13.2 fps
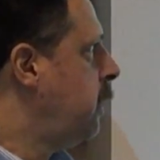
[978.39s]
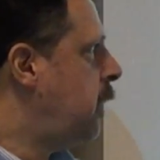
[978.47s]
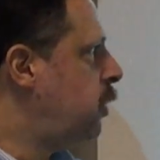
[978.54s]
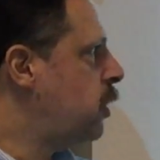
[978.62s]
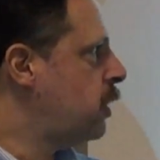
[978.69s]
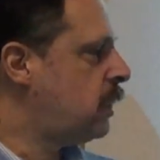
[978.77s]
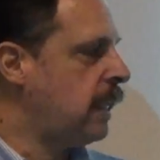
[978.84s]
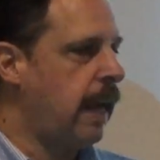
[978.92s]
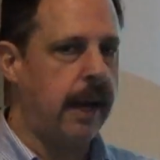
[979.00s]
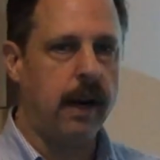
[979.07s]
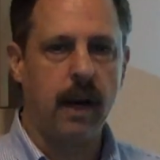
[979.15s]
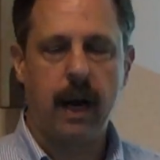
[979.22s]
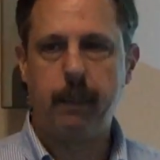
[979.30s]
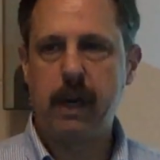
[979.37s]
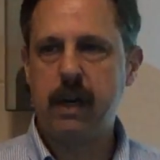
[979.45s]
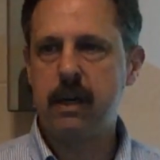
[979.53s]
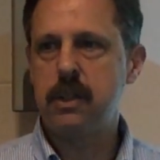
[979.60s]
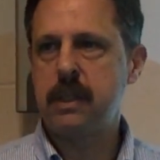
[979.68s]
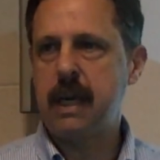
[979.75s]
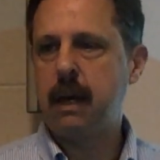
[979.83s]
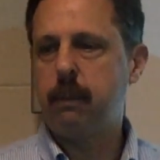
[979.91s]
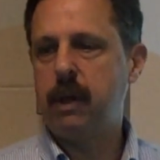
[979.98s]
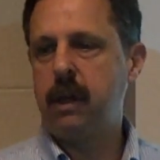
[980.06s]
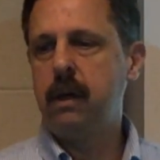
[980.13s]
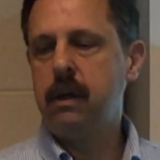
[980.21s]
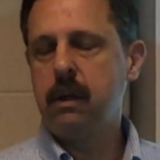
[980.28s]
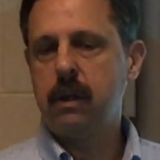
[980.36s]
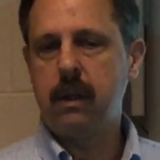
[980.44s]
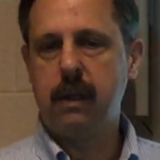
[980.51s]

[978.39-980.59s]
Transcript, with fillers: and just said, I'm going to examine